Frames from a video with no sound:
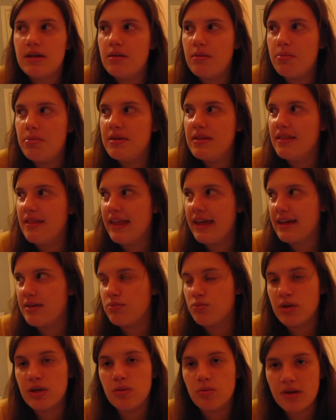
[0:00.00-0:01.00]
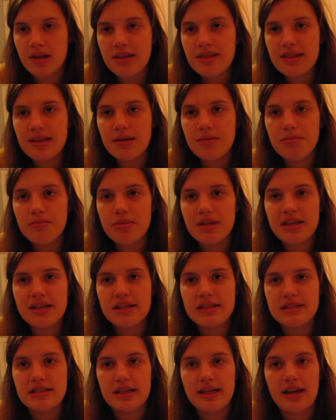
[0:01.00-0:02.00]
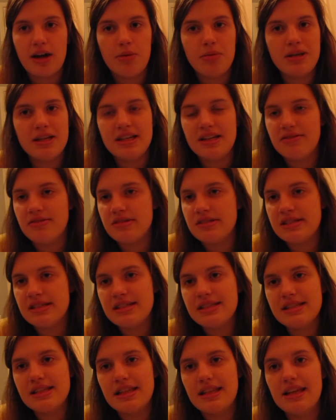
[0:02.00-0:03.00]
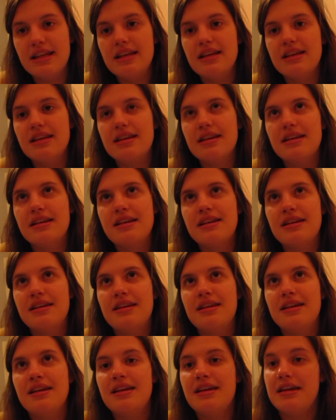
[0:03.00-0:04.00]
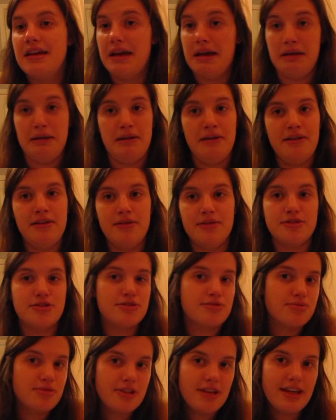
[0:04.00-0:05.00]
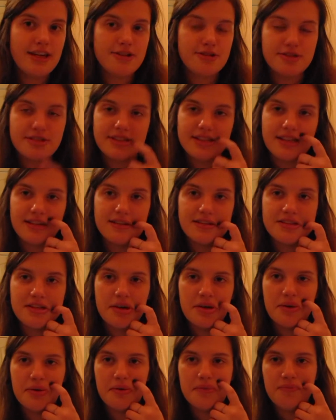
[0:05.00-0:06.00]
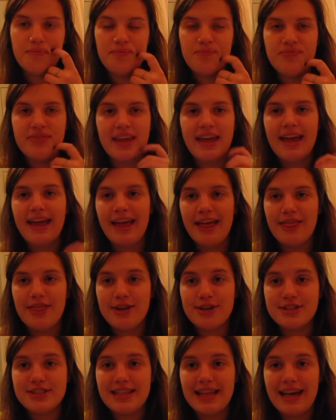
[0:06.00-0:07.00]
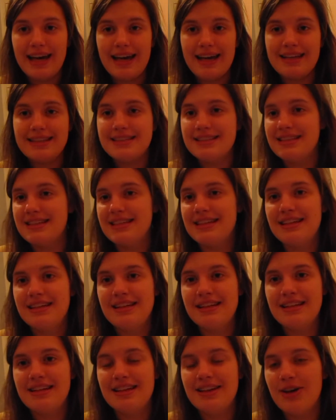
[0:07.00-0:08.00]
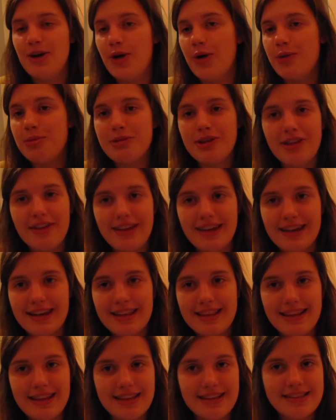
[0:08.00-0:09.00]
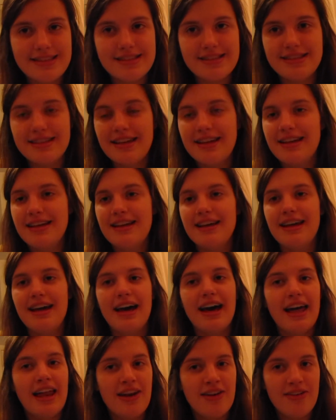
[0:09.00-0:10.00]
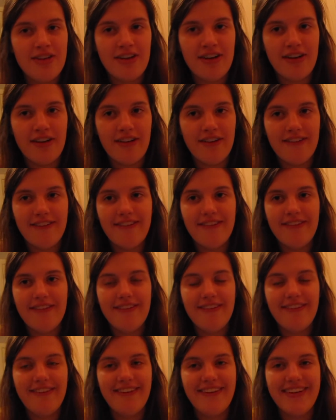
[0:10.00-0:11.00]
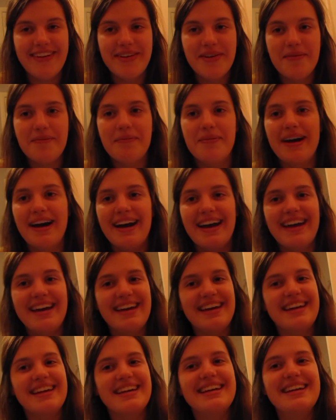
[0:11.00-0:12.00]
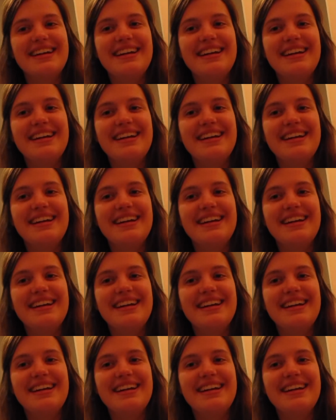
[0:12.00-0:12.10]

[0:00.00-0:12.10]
but like reread them, because like I'll be in a different season then. I don't know, it's just really interesting. So there's that. Hope y'all liked this. I don't know. Bye.